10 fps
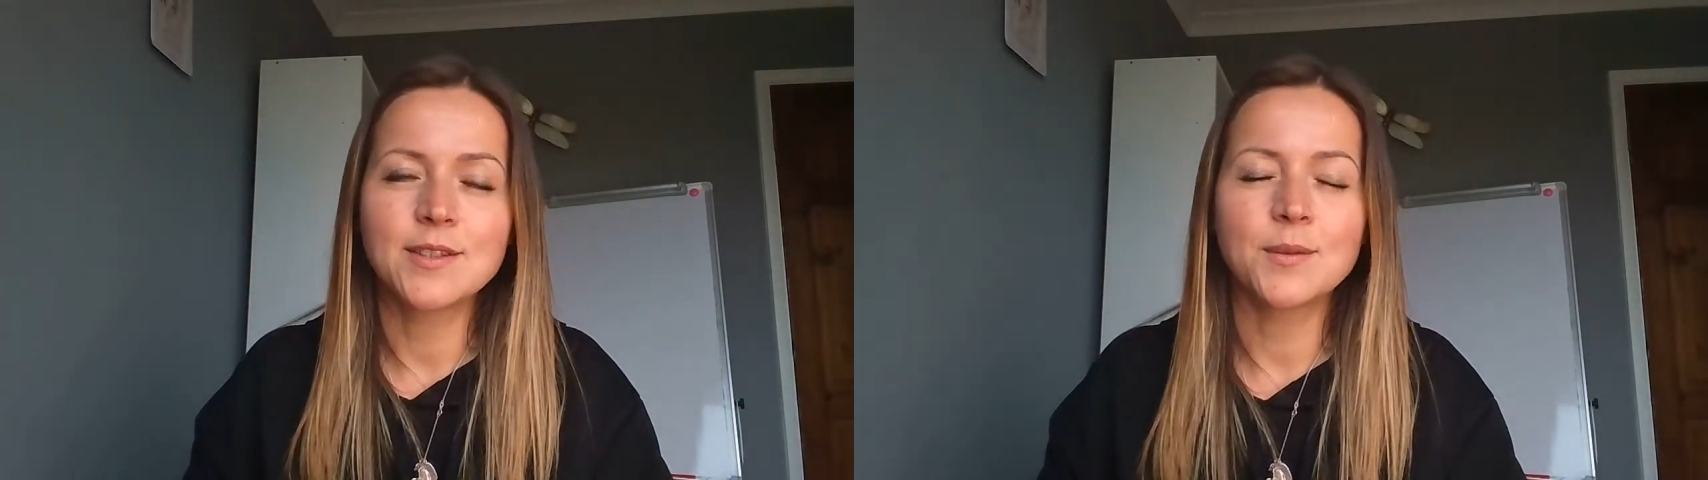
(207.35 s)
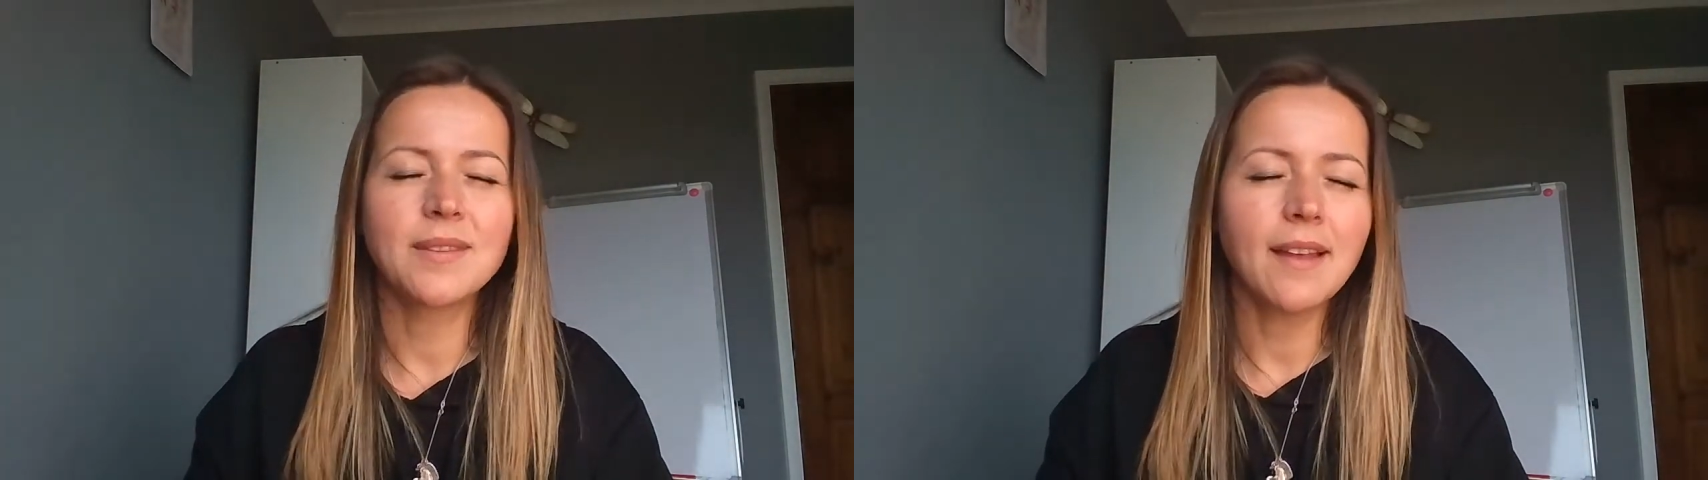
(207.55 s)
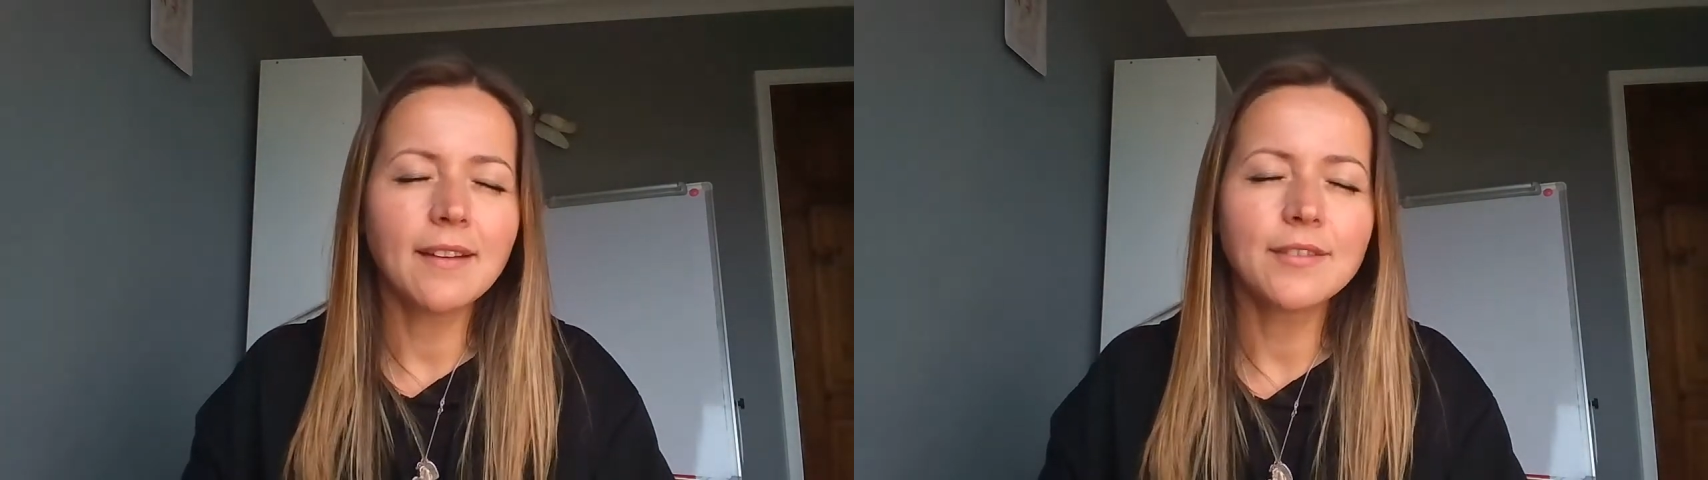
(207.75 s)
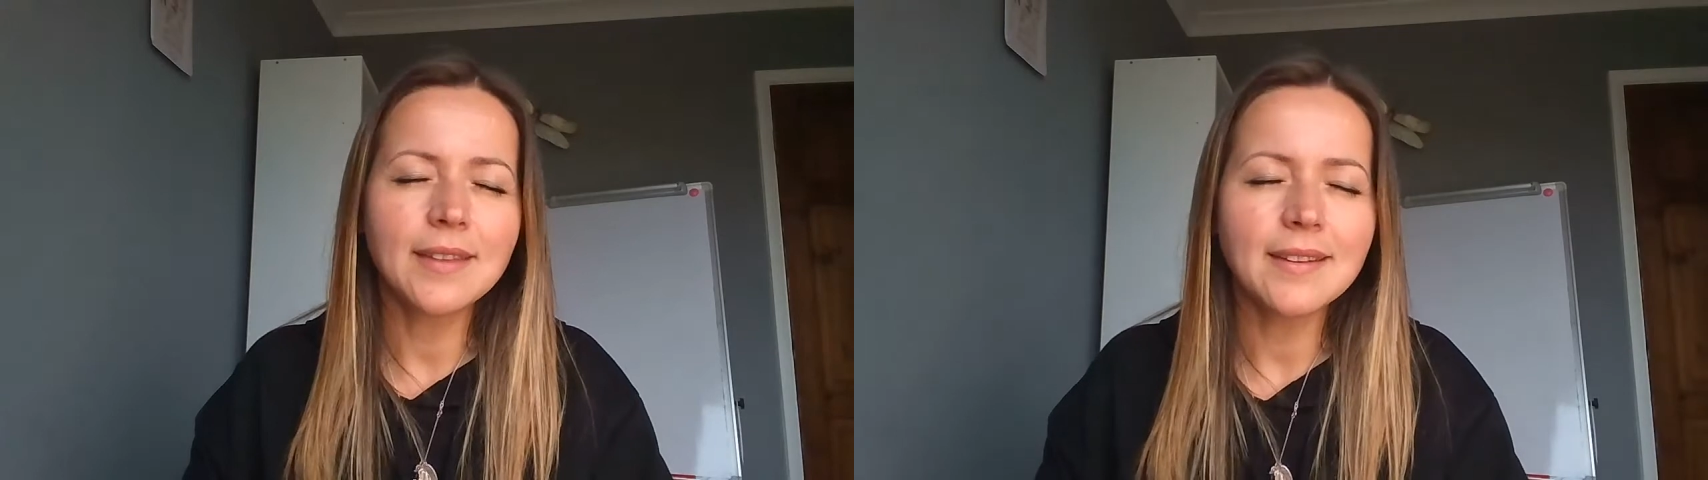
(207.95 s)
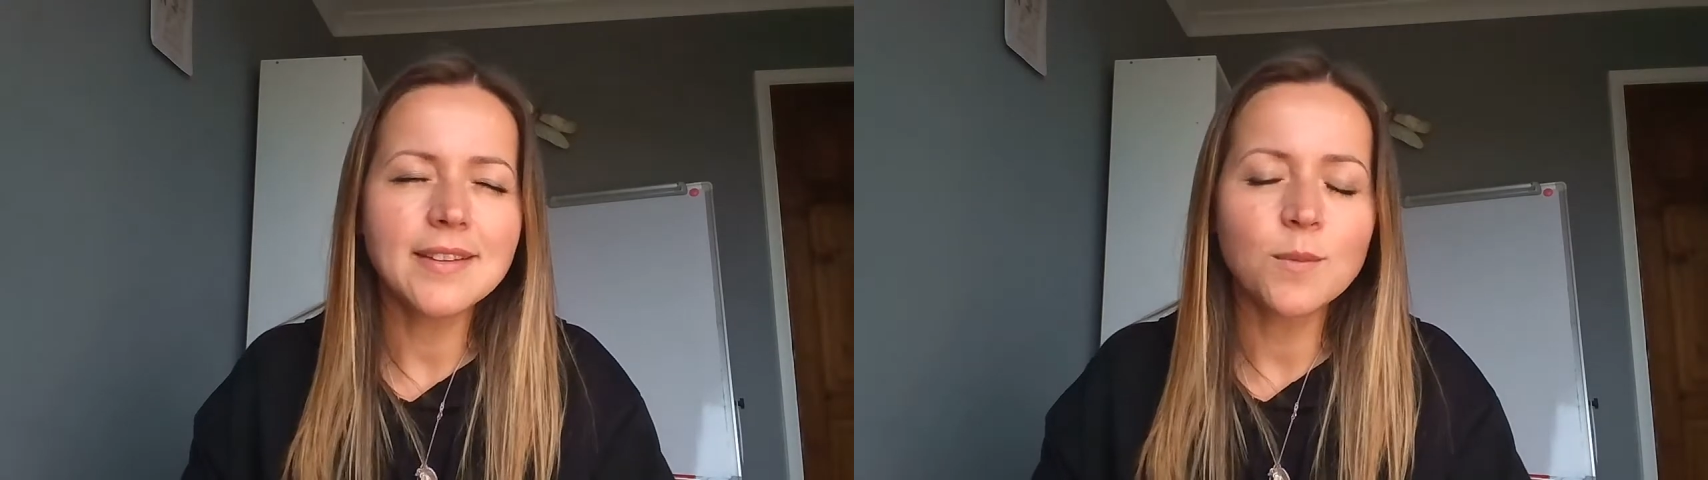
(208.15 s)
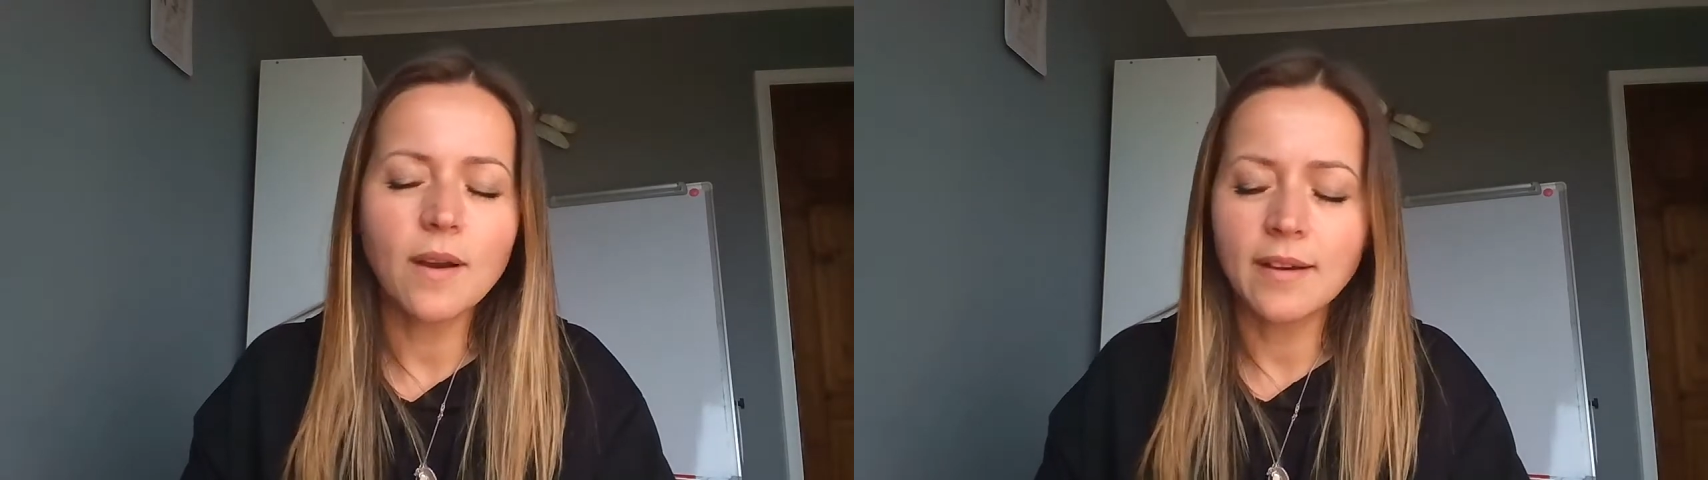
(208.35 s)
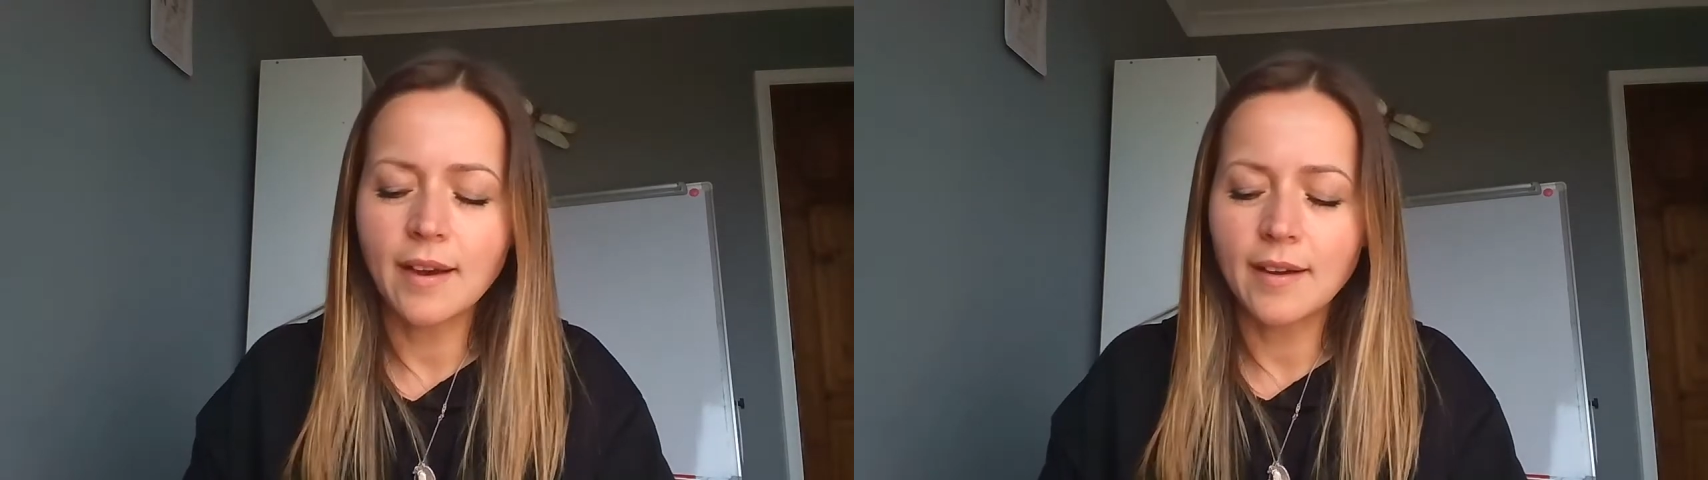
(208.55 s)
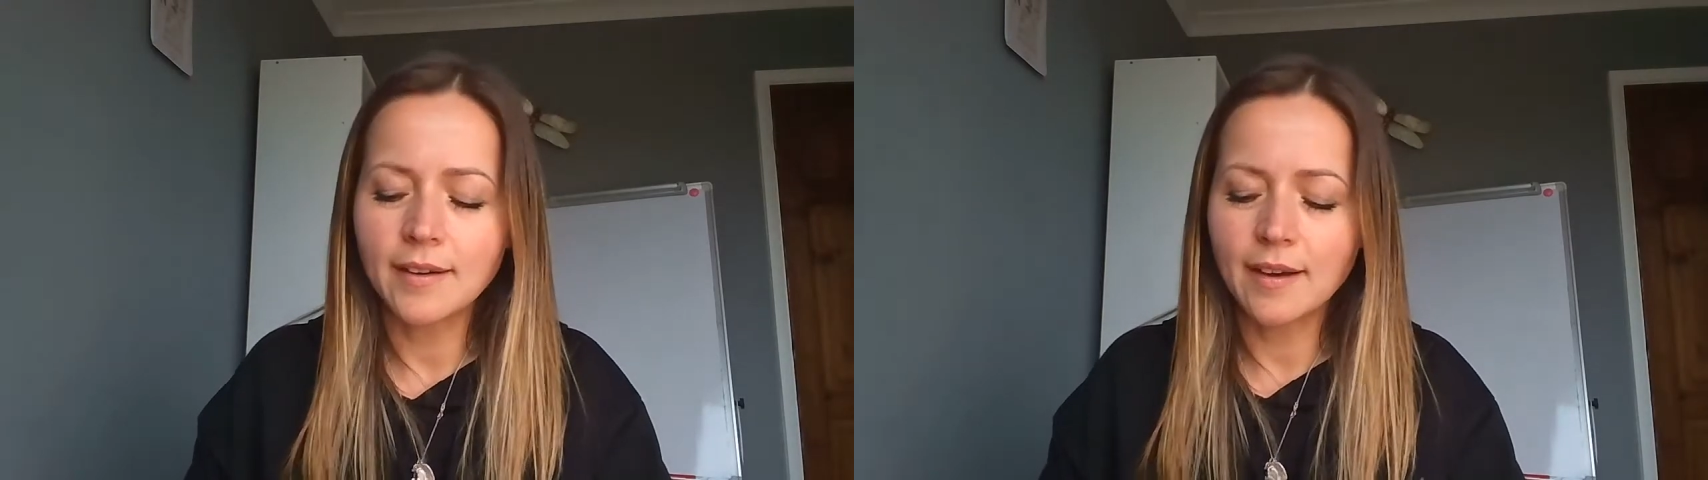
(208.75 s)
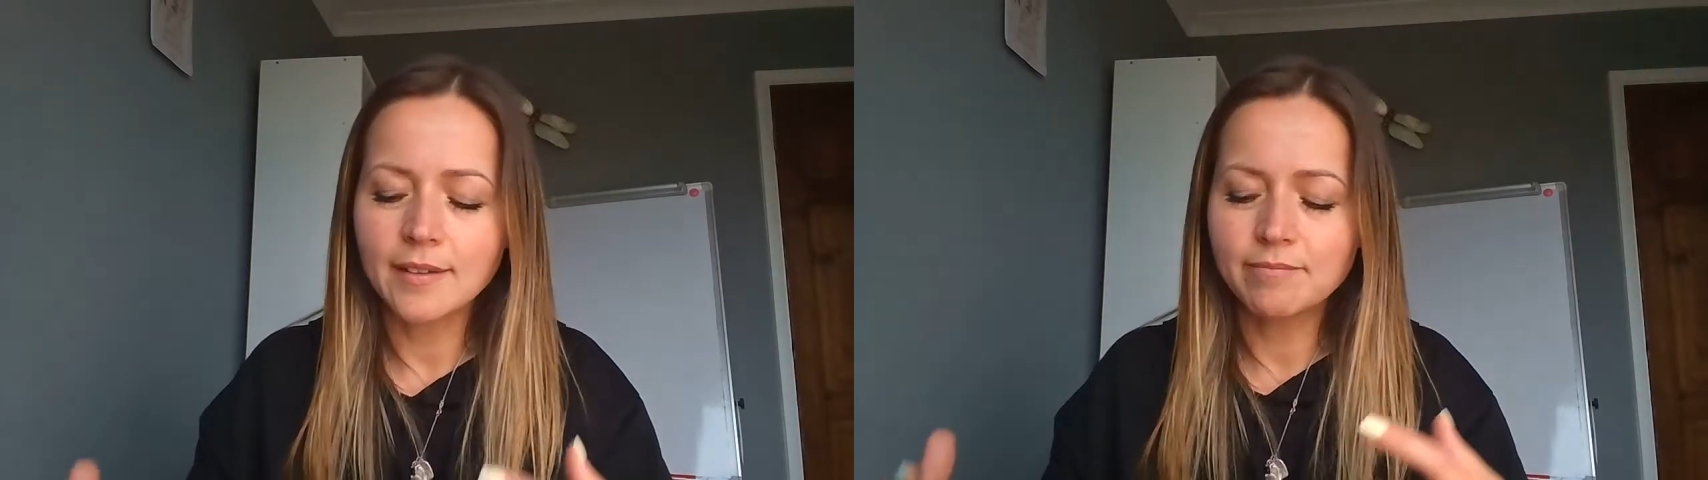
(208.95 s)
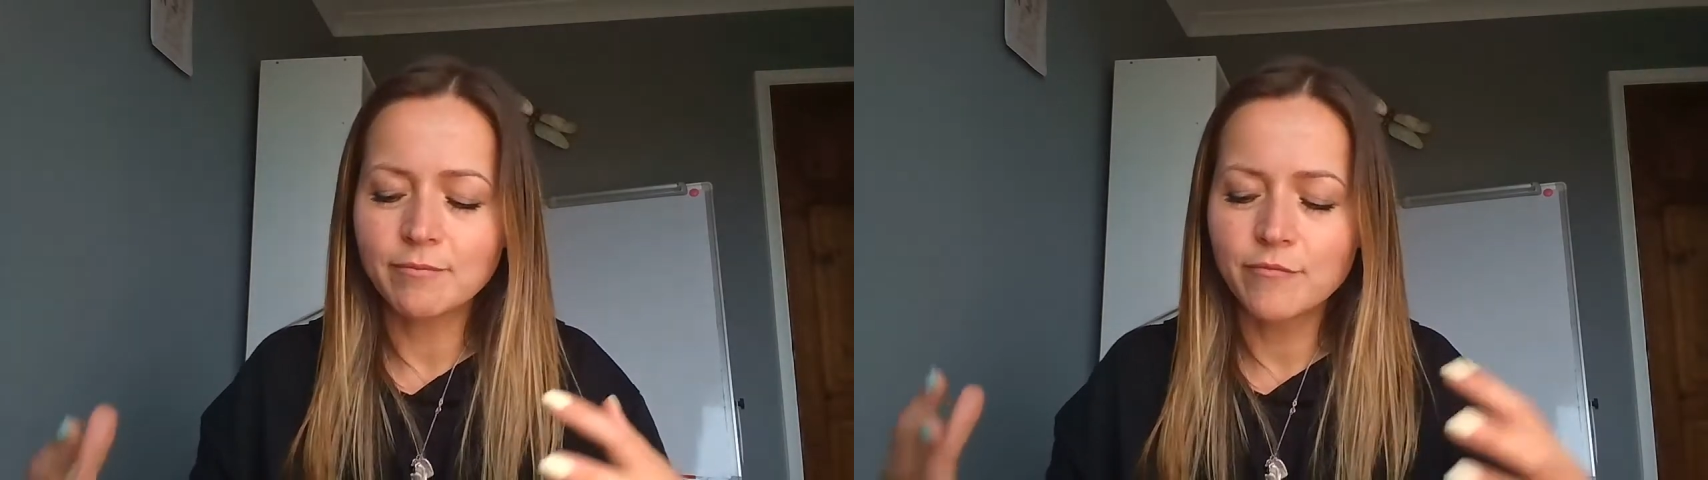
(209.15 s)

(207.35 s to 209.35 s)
So that is why I